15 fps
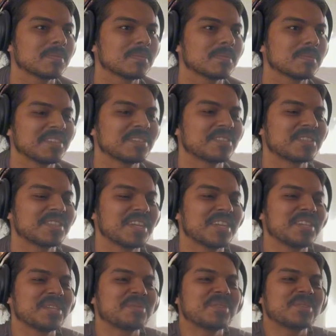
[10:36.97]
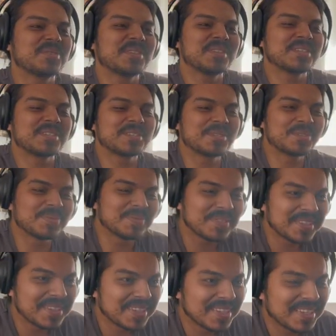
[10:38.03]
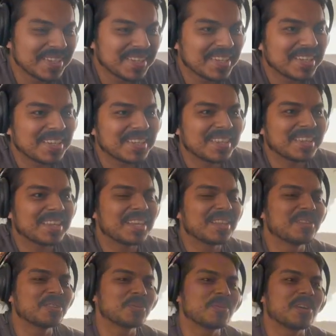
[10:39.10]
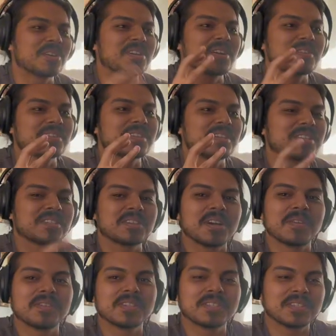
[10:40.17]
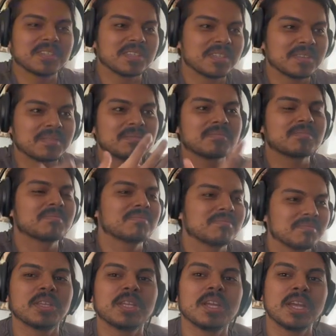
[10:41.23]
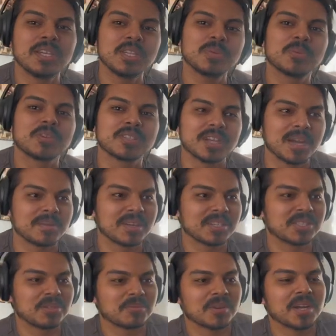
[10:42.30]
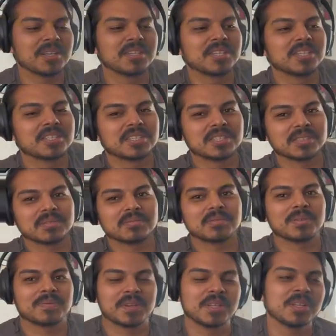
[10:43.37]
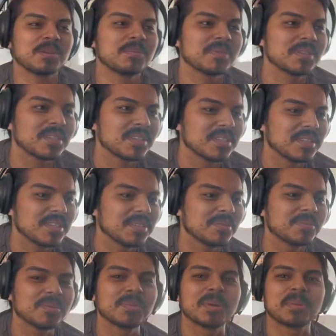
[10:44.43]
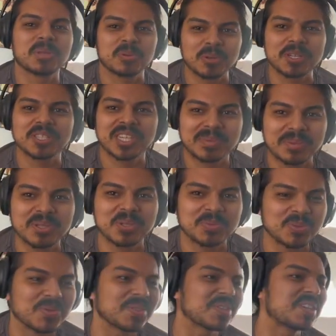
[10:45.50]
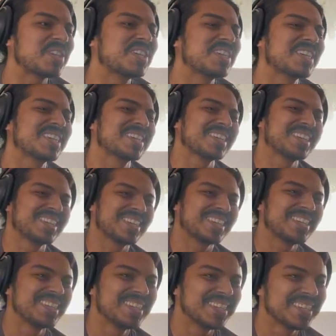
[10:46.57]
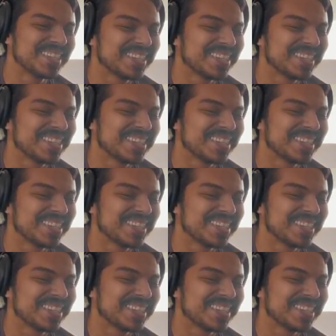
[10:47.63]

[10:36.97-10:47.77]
Understanding between the two. that a little small conversation. Obviously, it needs more time to actually relish and develop remember the runtime of this